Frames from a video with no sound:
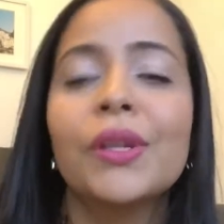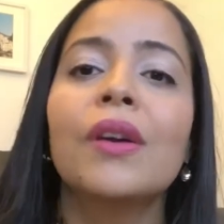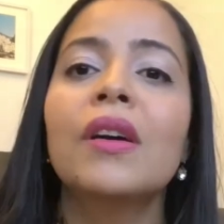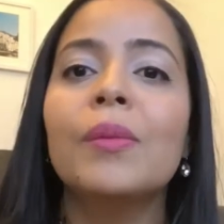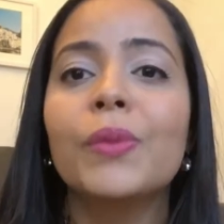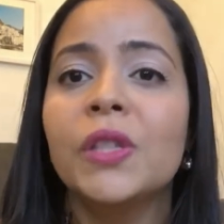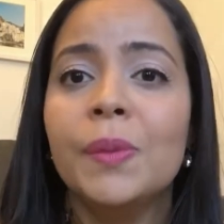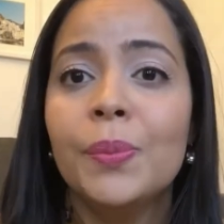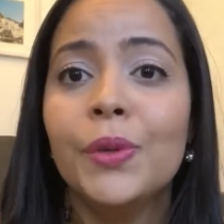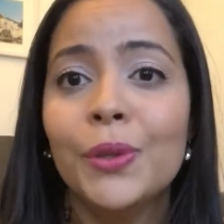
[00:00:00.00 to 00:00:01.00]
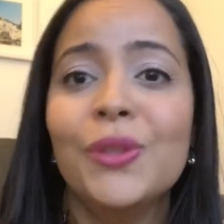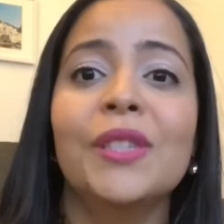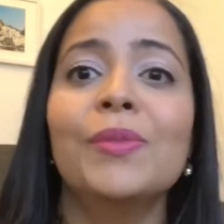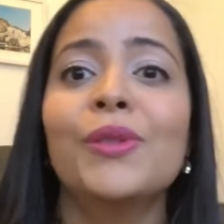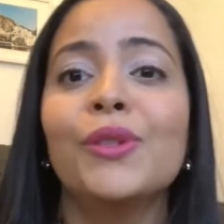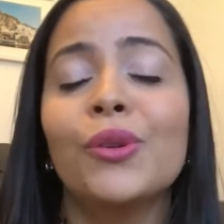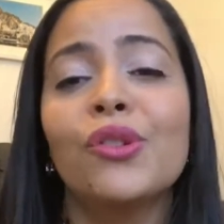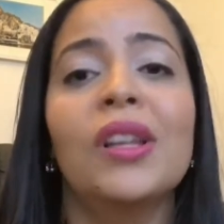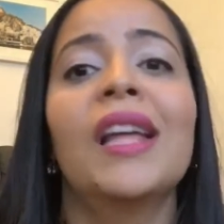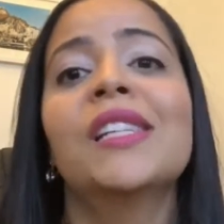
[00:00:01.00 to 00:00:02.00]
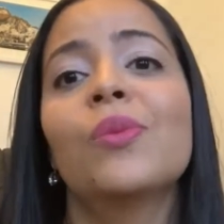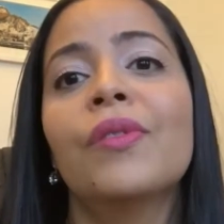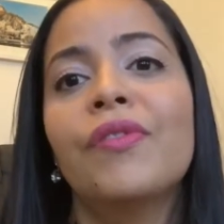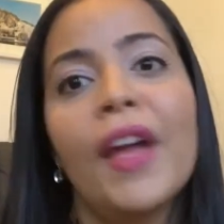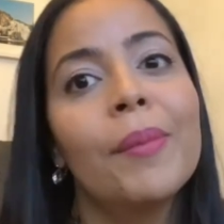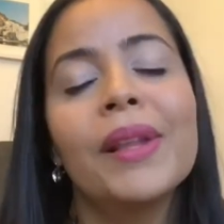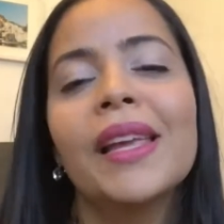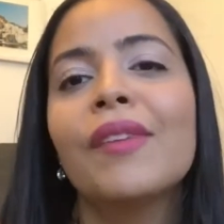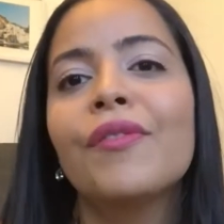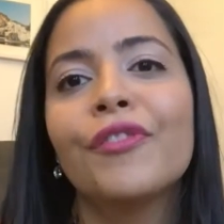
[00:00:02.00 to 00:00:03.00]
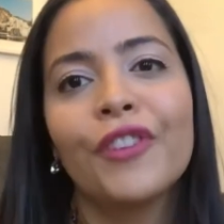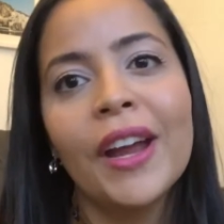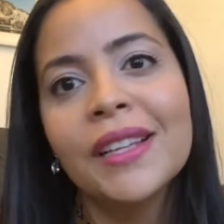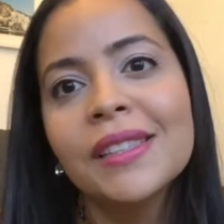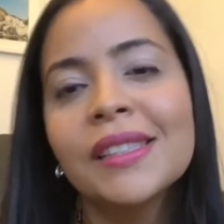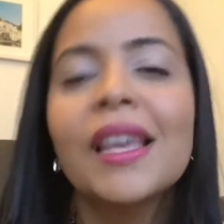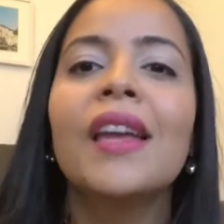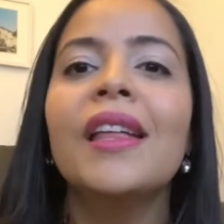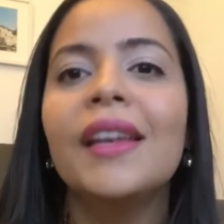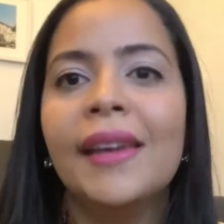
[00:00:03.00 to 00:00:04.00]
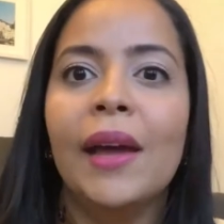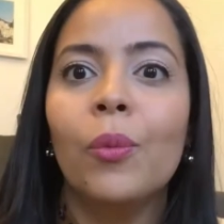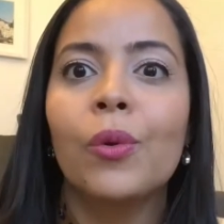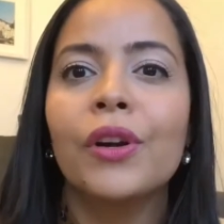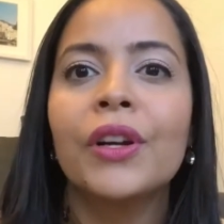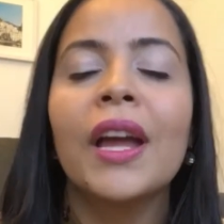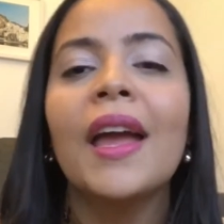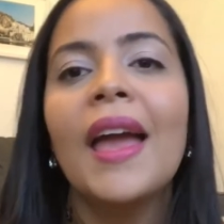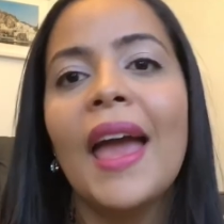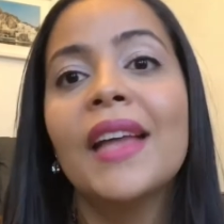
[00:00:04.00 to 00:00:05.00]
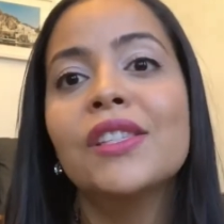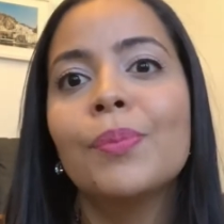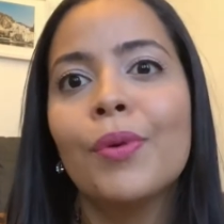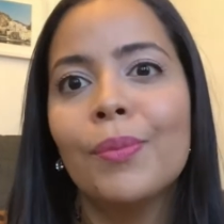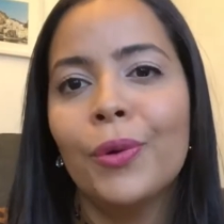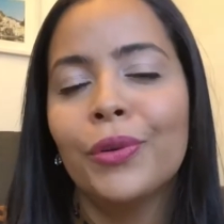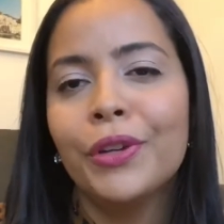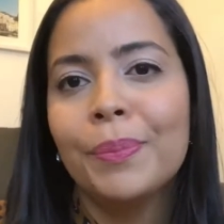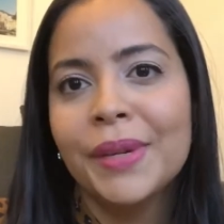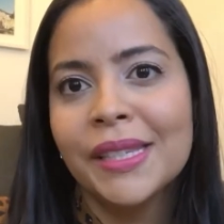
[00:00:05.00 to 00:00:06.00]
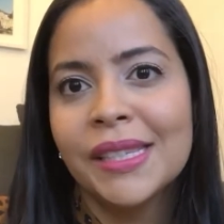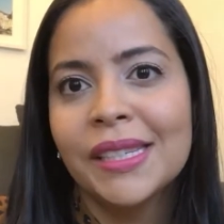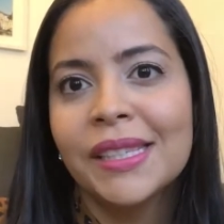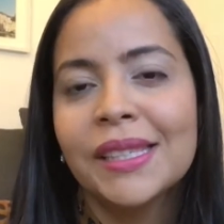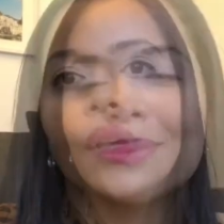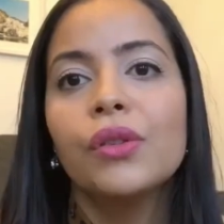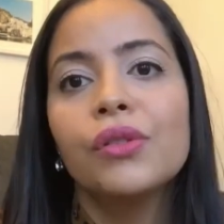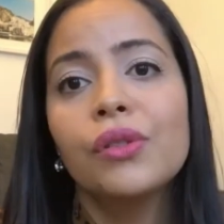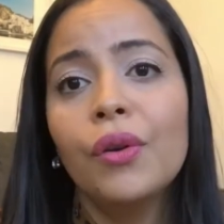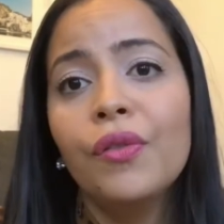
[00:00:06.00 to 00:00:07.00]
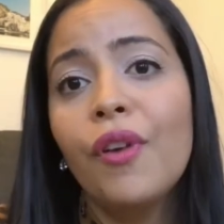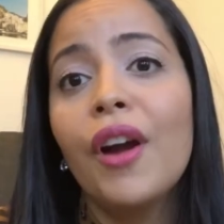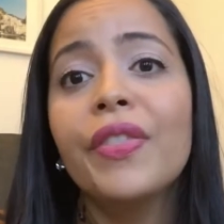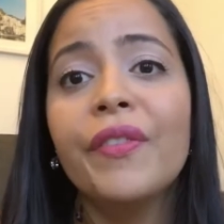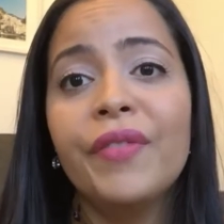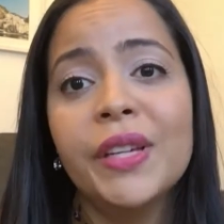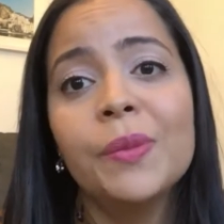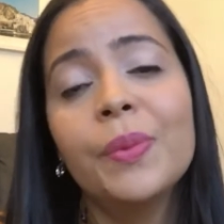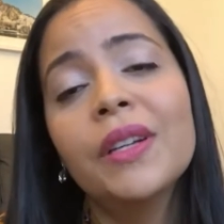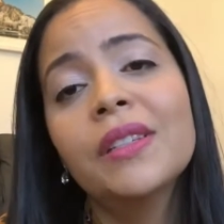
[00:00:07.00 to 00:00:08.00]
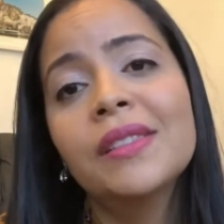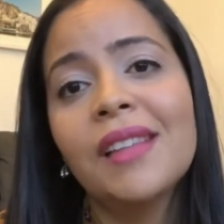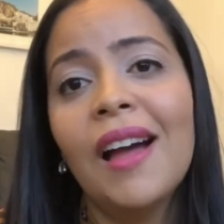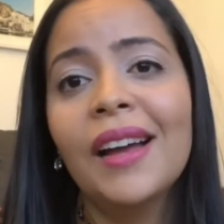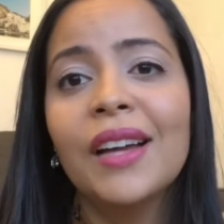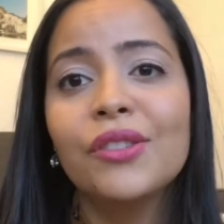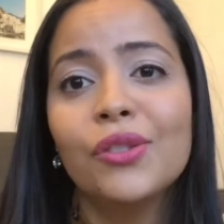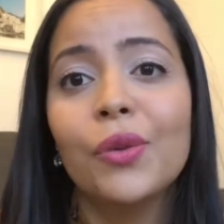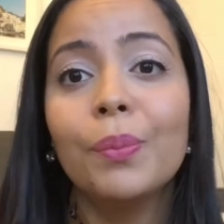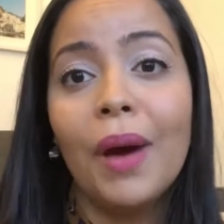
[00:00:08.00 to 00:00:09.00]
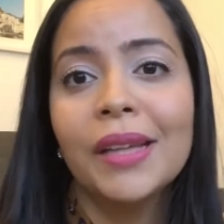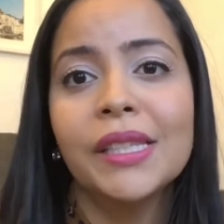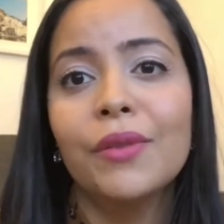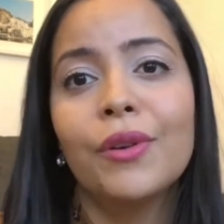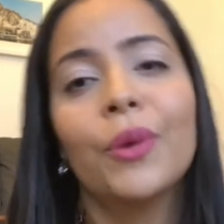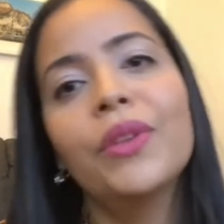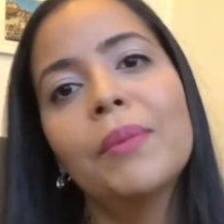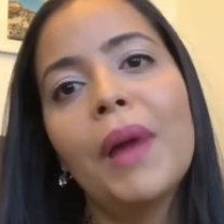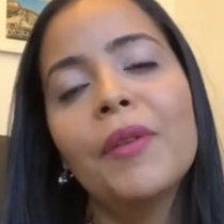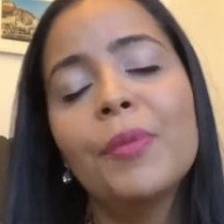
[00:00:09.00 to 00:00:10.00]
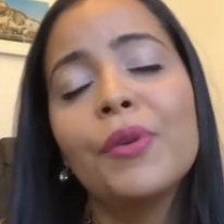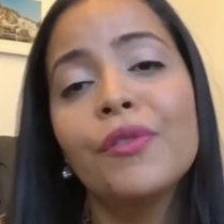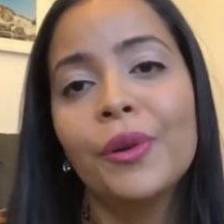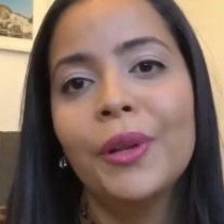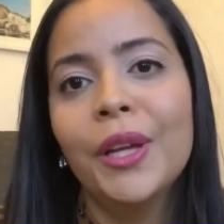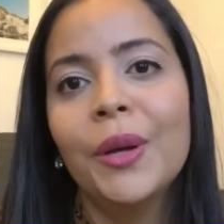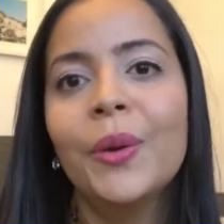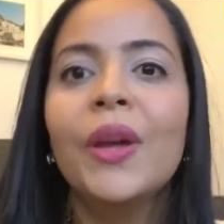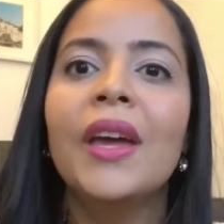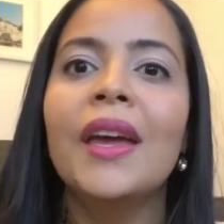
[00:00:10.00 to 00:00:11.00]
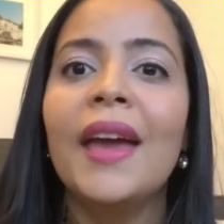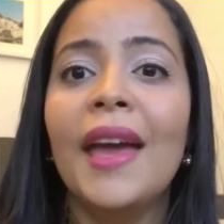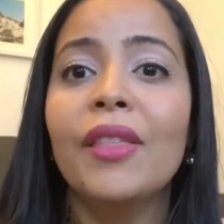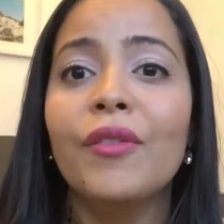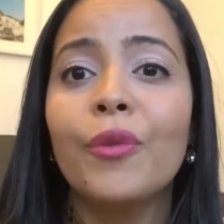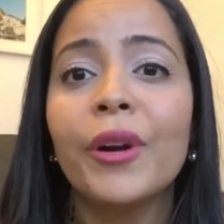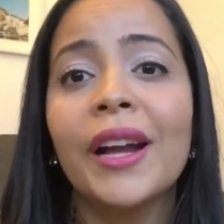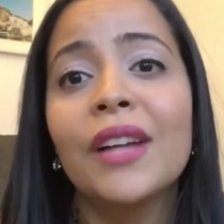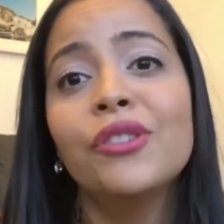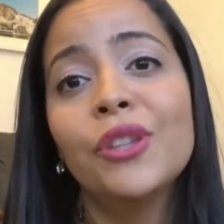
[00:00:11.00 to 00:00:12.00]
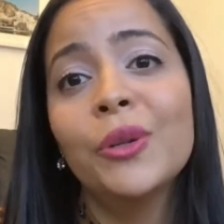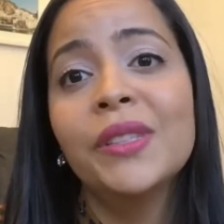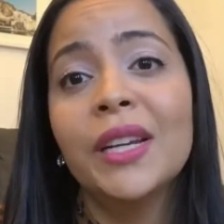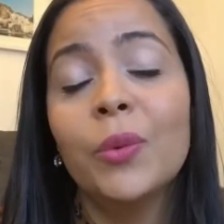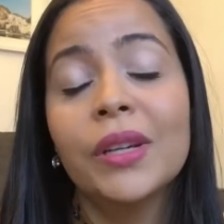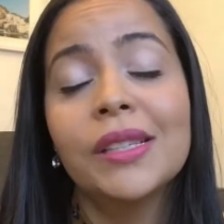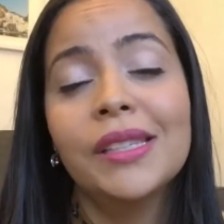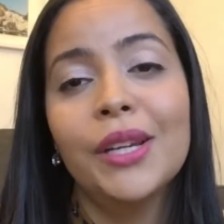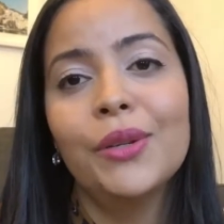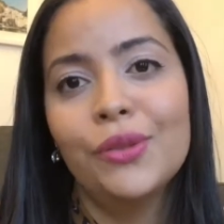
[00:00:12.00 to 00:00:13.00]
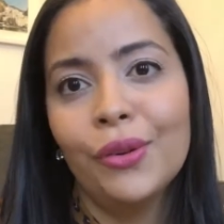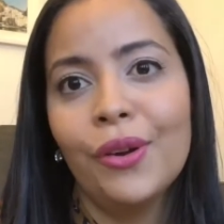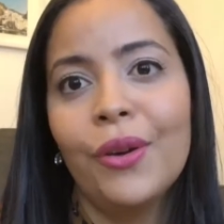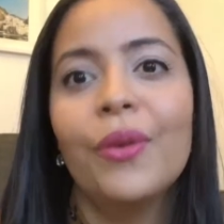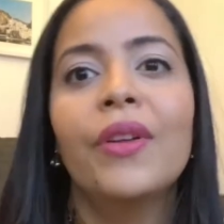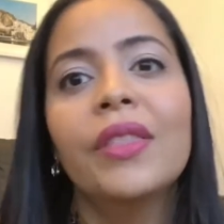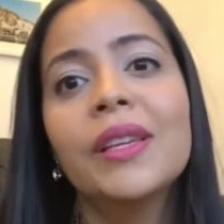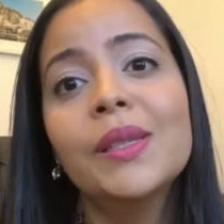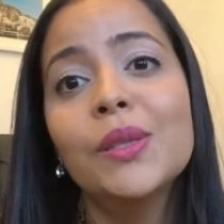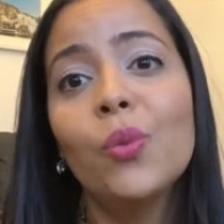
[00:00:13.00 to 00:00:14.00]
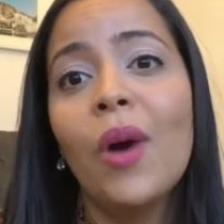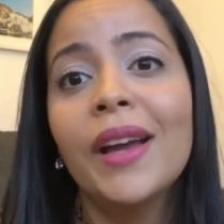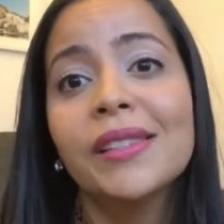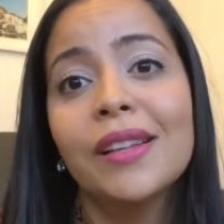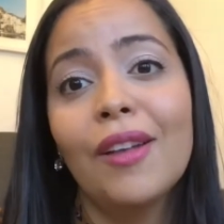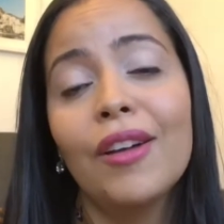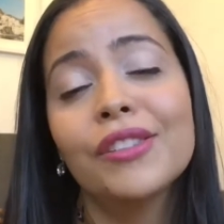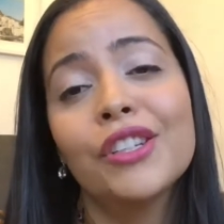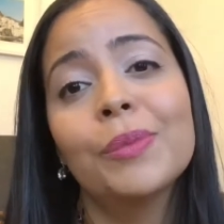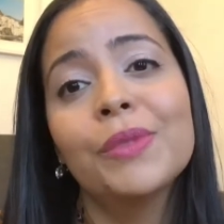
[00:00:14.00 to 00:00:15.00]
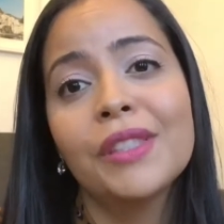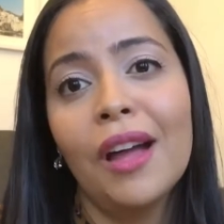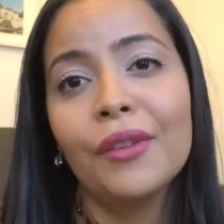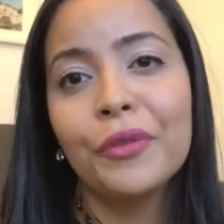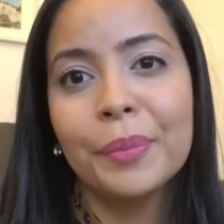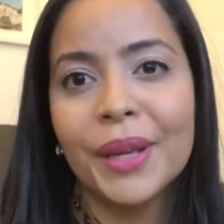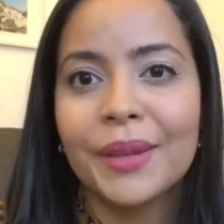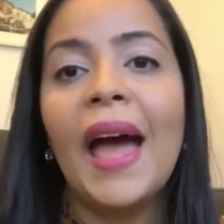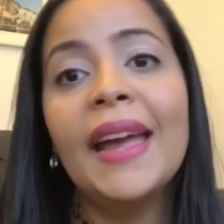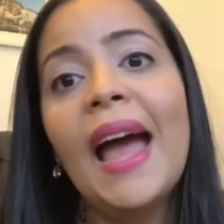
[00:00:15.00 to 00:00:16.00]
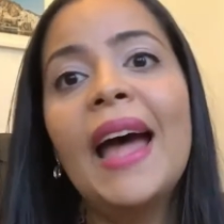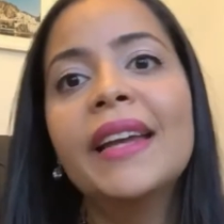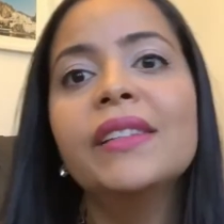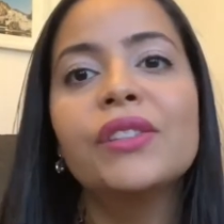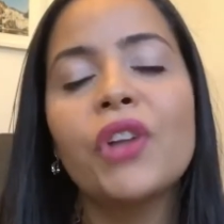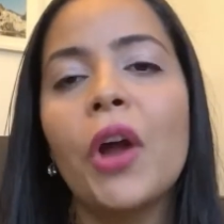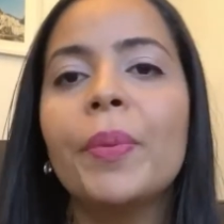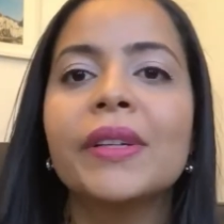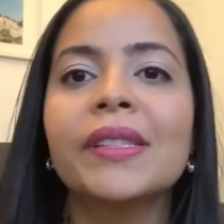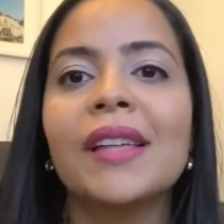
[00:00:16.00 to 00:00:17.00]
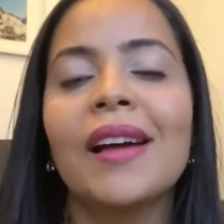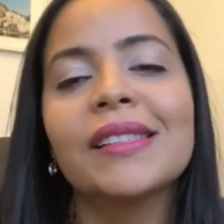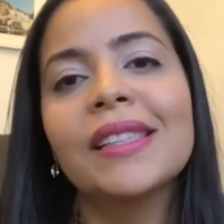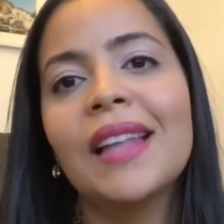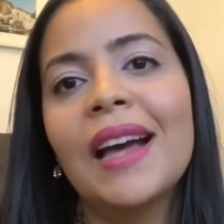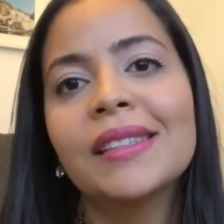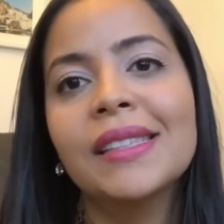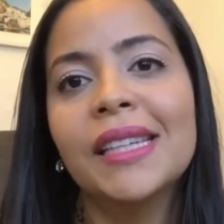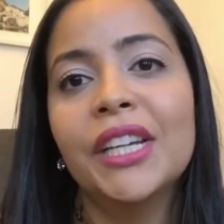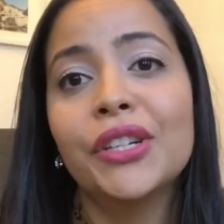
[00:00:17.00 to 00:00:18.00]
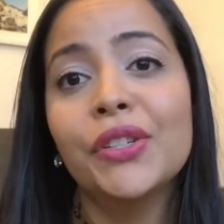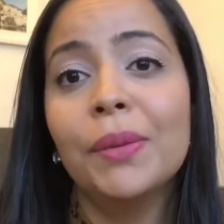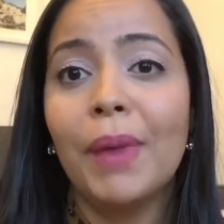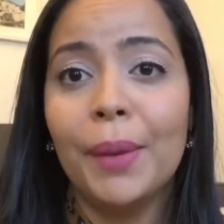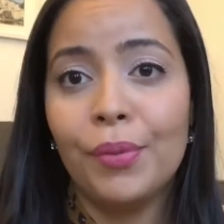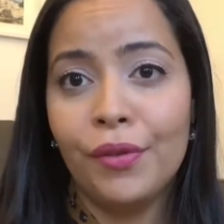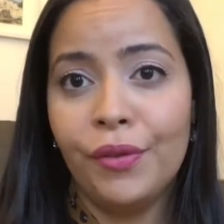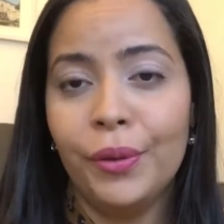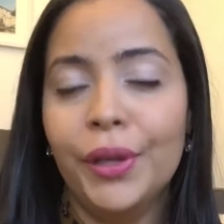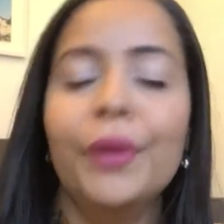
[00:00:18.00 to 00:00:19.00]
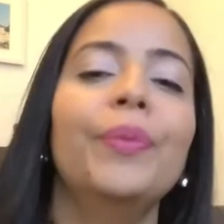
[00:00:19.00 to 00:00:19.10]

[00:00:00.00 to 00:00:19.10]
Most people use them to socialize with family, friends, network, and to promote their business. So far, the Facebook stock has shown positive growth in my portfolio, and the forecast shows that it will continue to grow. This is why it's a long-term stock for me. I added Starbucks stocks last year to my portfolio.